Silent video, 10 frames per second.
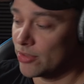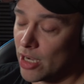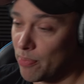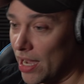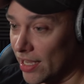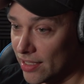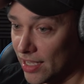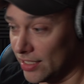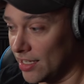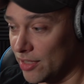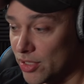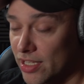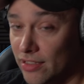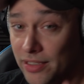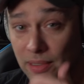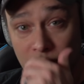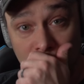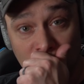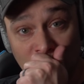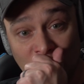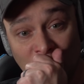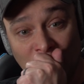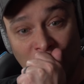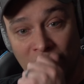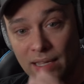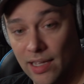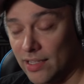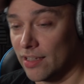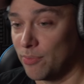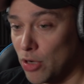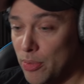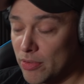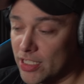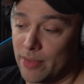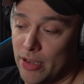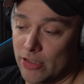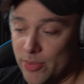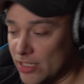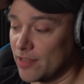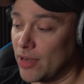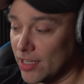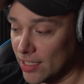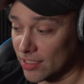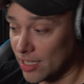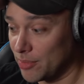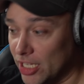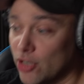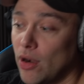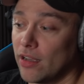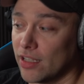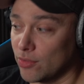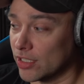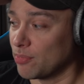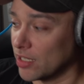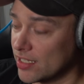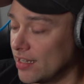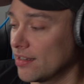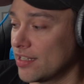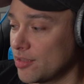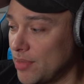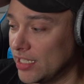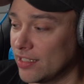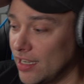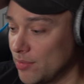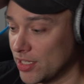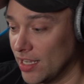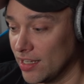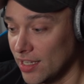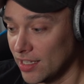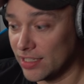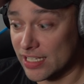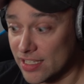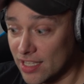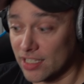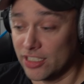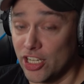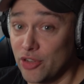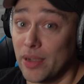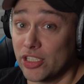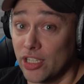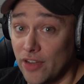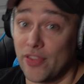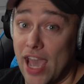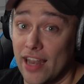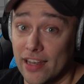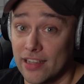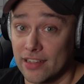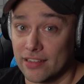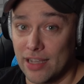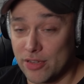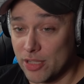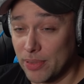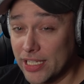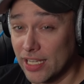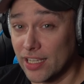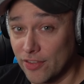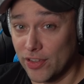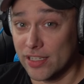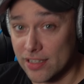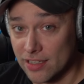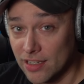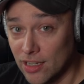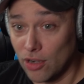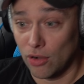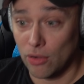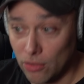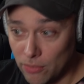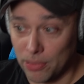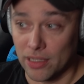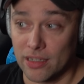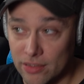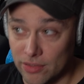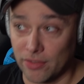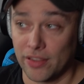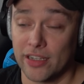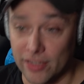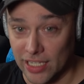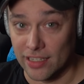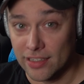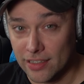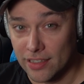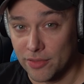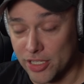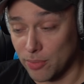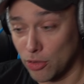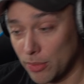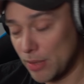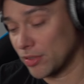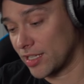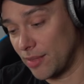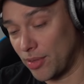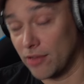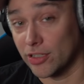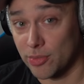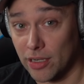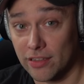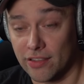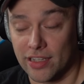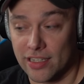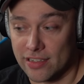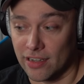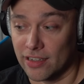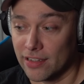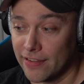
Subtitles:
up on it, and then he was killed. And the Poor People's Campaign was basically about income inequality, which Bernie Sanders has many times said, this is the continuation of that. That was the beginning of his whole political theory, was the Poor People's Campaign, which Martin Luther King started.